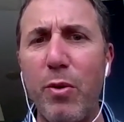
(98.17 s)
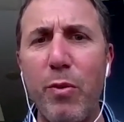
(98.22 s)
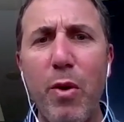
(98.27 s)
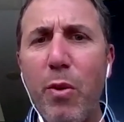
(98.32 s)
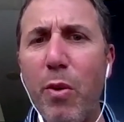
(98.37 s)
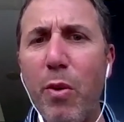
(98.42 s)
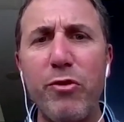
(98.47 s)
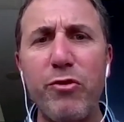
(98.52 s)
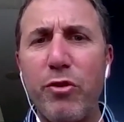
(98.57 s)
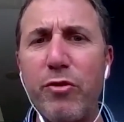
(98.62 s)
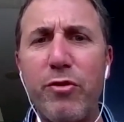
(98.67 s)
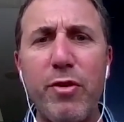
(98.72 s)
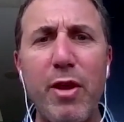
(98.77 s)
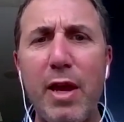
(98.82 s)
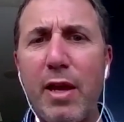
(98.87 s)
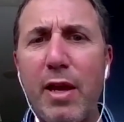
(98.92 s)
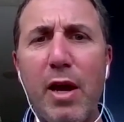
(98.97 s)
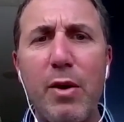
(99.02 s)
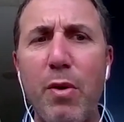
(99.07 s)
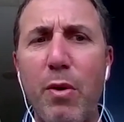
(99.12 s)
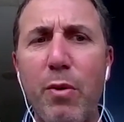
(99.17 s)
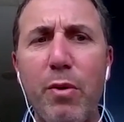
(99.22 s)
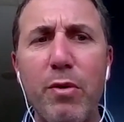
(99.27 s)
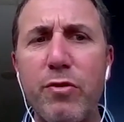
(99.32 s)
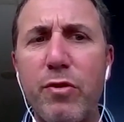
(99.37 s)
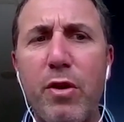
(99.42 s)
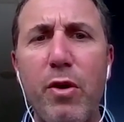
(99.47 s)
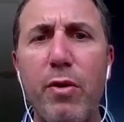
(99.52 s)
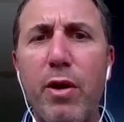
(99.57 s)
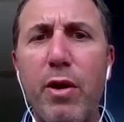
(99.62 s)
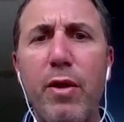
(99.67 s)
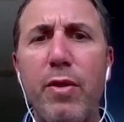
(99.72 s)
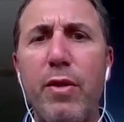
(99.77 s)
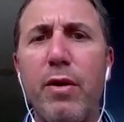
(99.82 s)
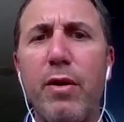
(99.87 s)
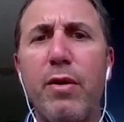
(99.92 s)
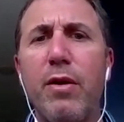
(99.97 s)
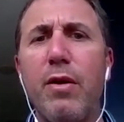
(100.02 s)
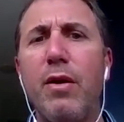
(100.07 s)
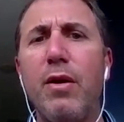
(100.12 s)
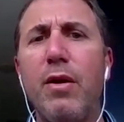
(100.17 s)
What was your take on what was going on there?